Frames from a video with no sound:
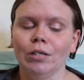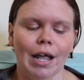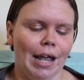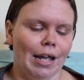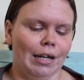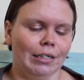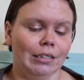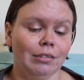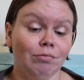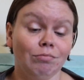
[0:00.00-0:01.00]
and
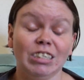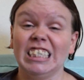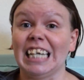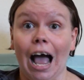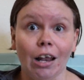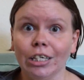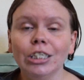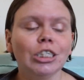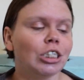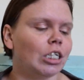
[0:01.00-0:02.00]

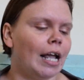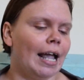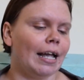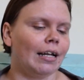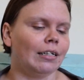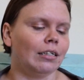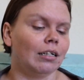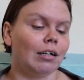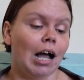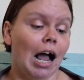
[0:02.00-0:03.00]
stylish, and
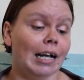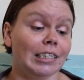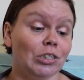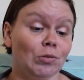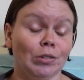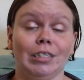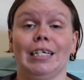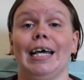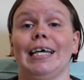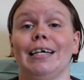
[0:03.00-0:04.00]
I just really
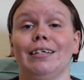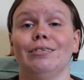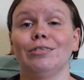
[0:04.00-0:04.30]
like it.